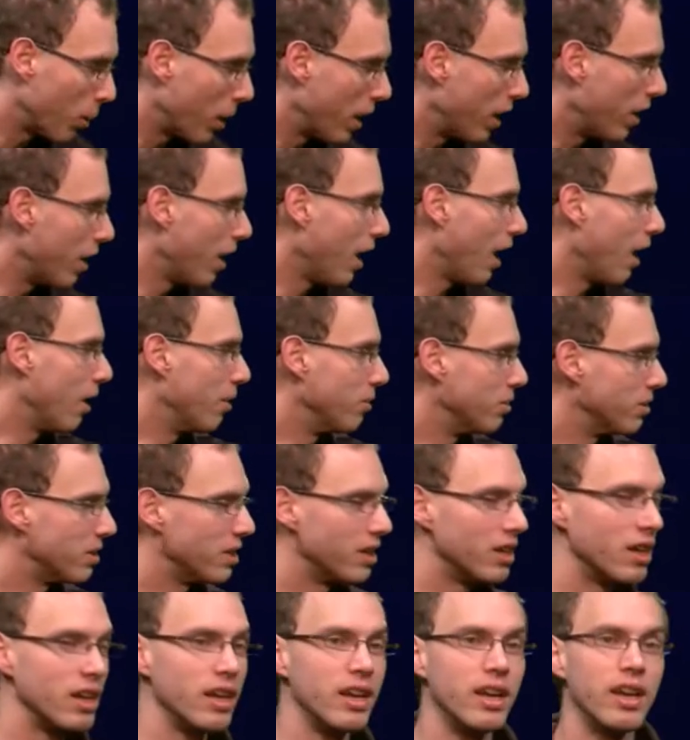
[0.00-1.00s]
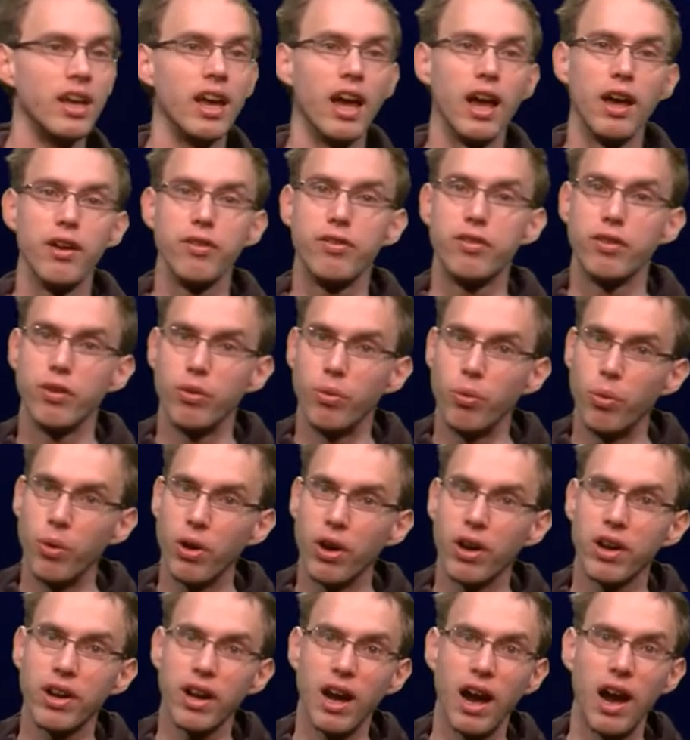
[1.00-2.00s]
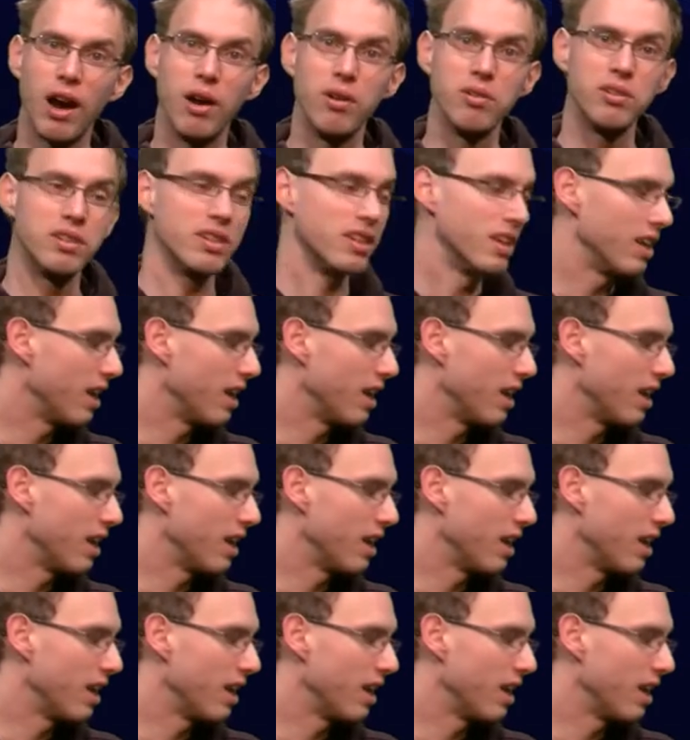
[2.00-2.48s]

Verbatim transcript: around. If you work out